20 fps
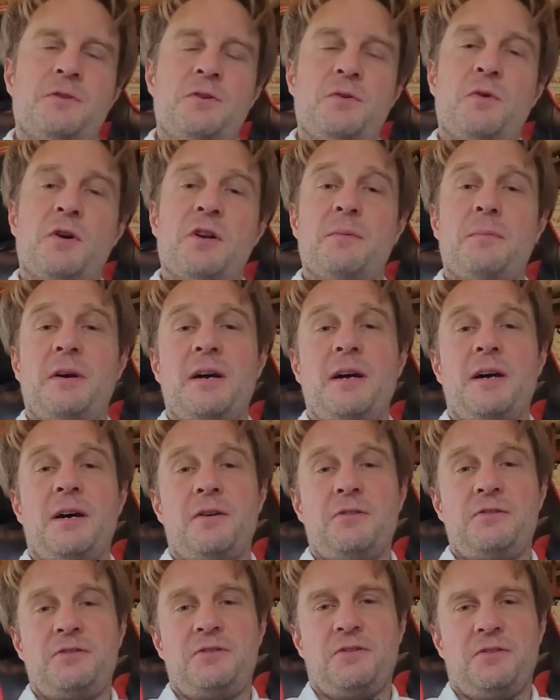you want to buy a
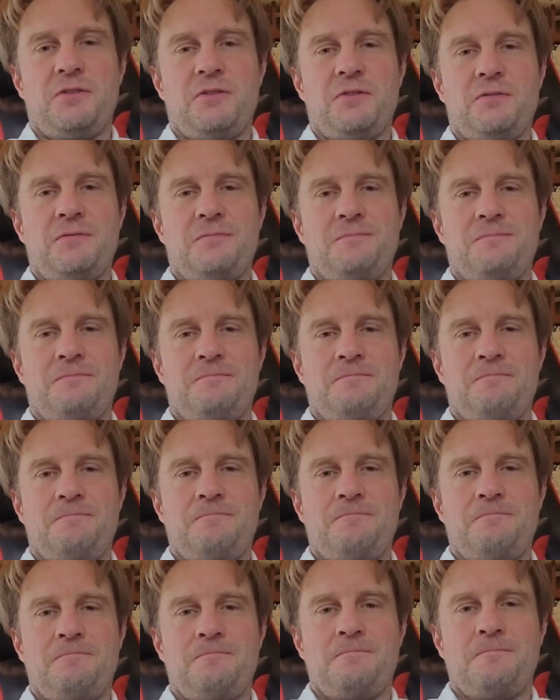house, do you?
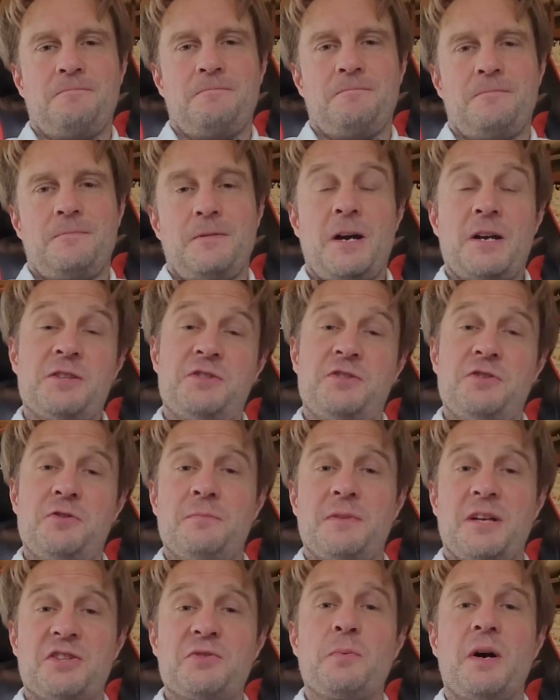I
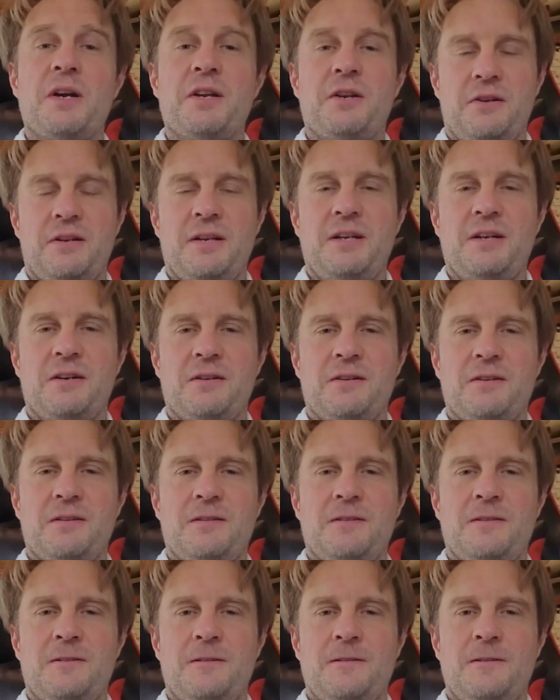assume that's why you're here.
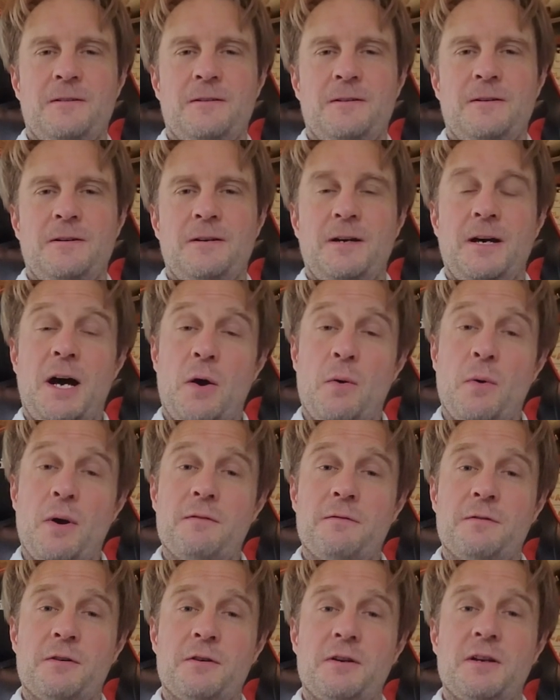
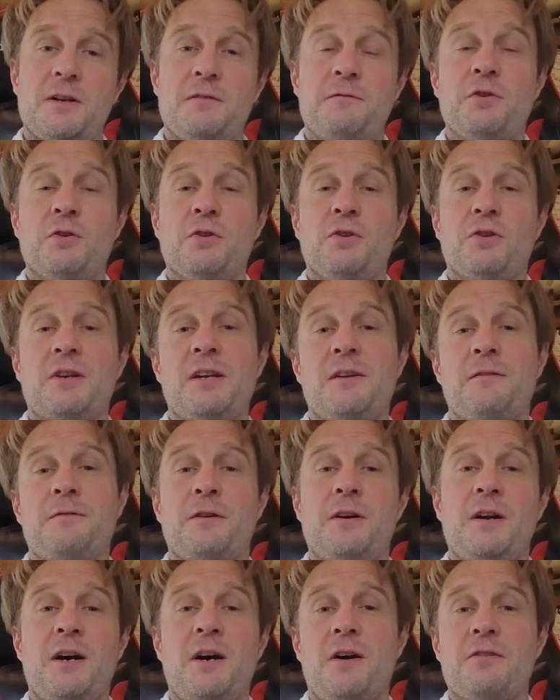However, if you're looking
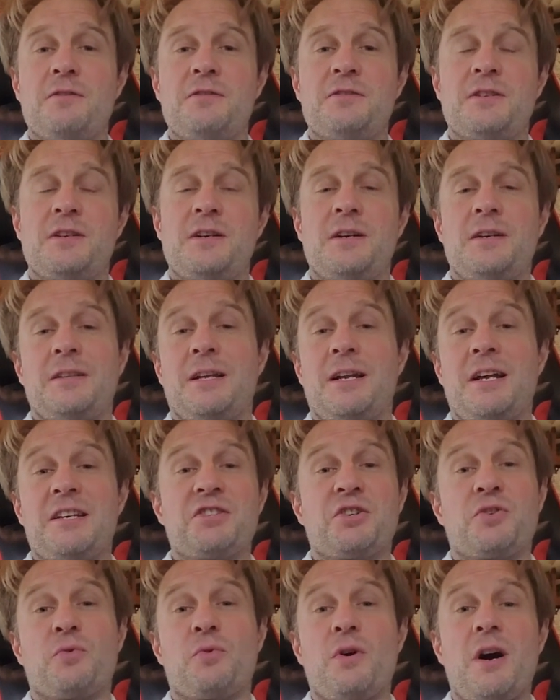for a house that
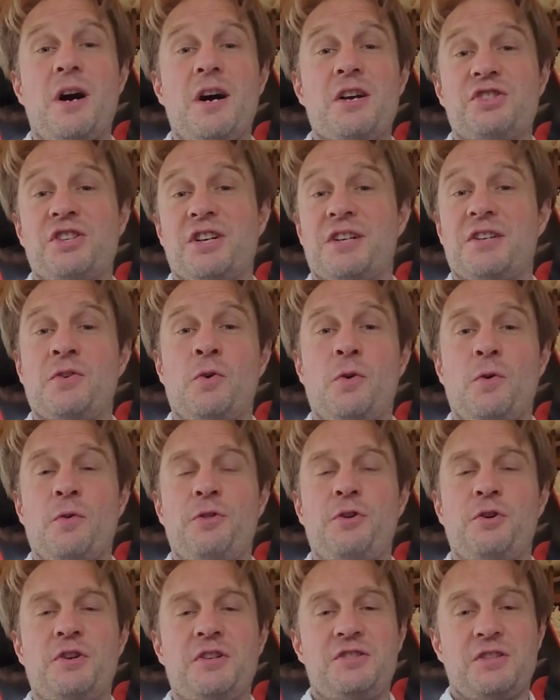has a garage that can
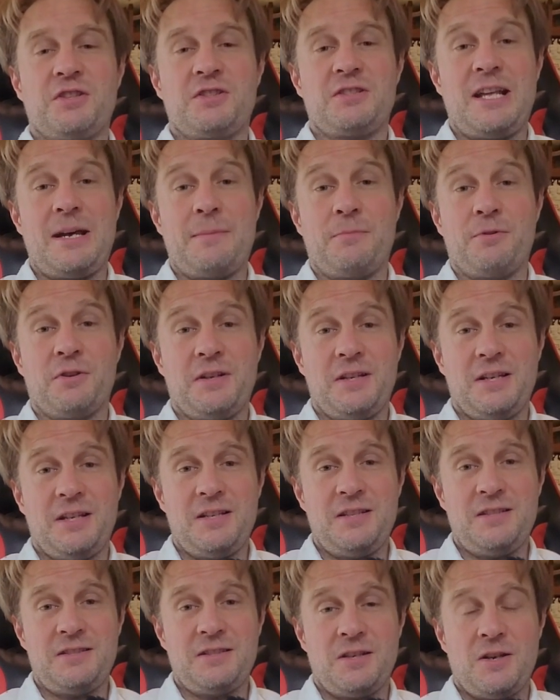hold 36
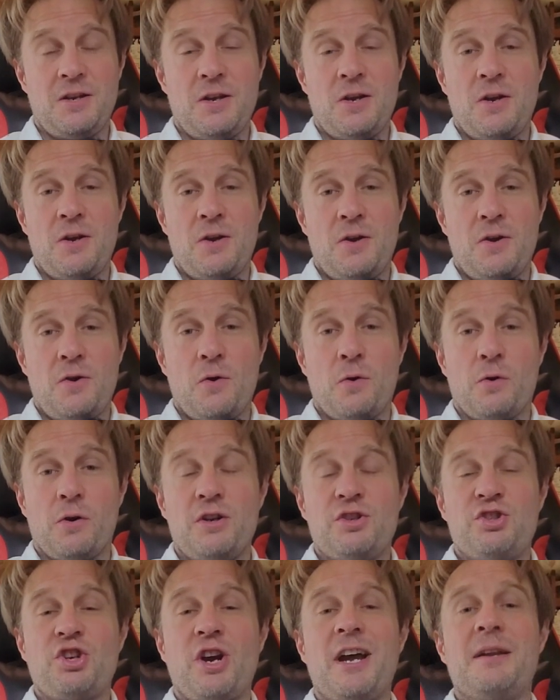Lamborghinis, or
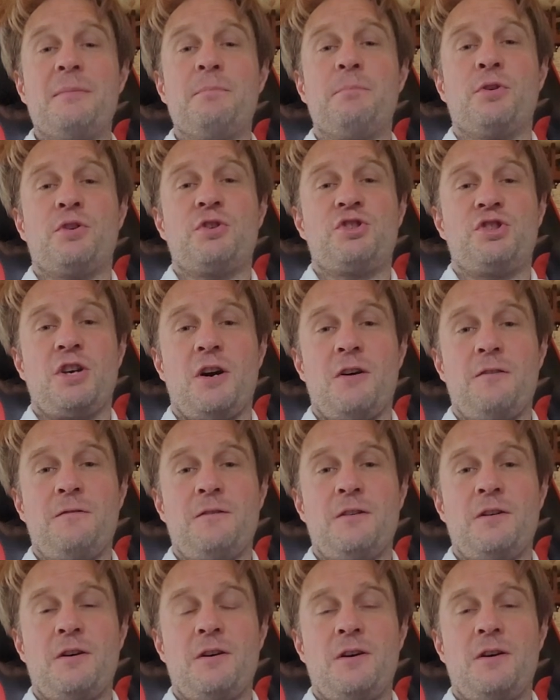a giant
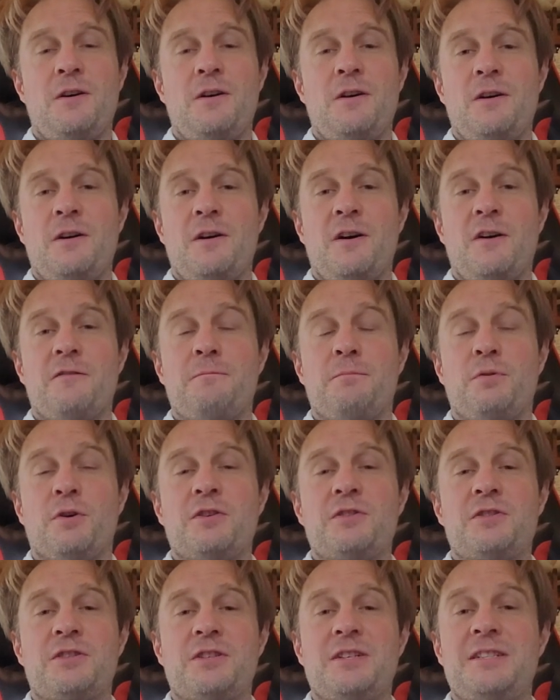bookshelf of
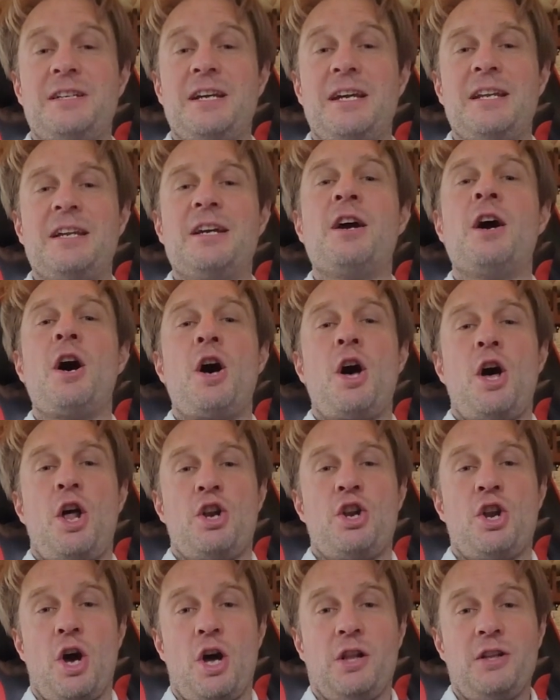books containing
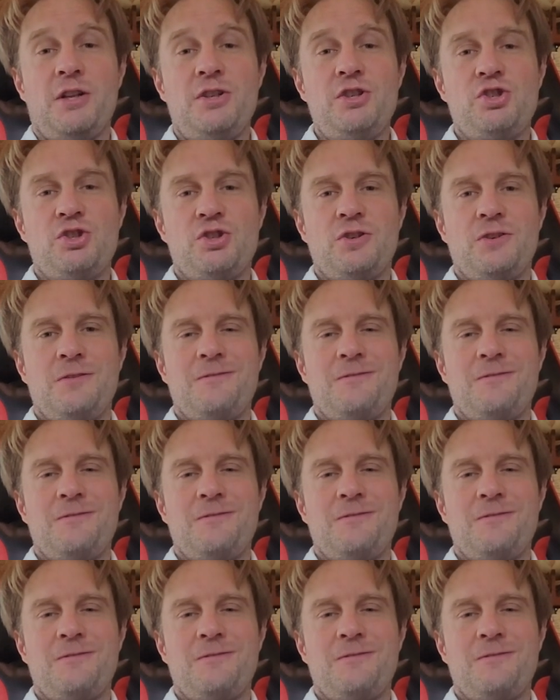knowledge,